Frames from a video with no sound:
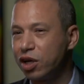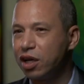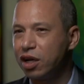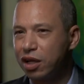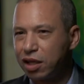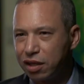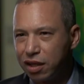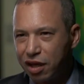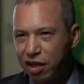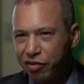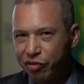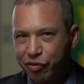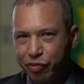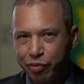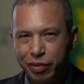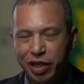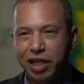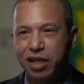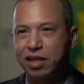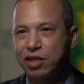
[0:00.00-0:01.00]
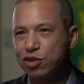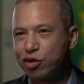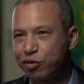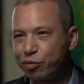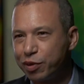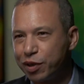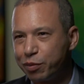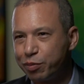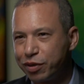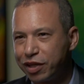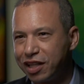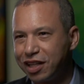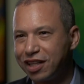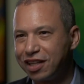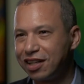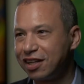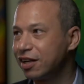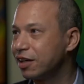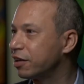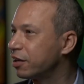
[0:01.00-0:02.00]
cannot have millions of
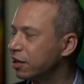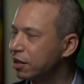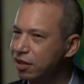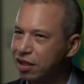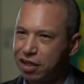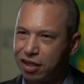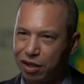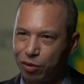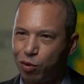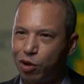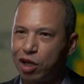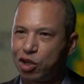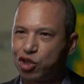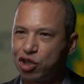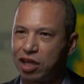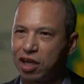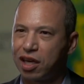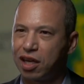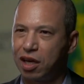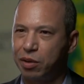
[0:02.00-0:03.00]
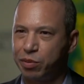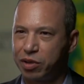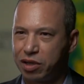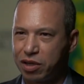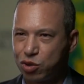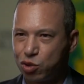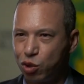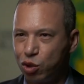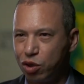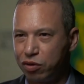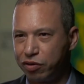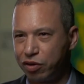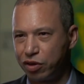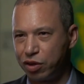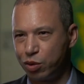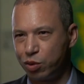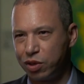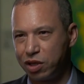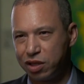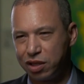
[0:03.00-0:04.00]
people uh, uh, watching cameras all over
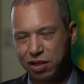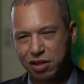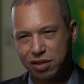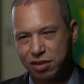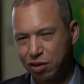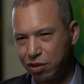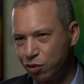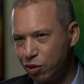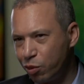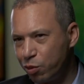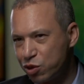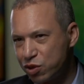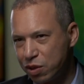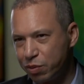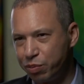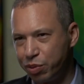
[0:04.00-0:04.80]
the world. It's uh, almost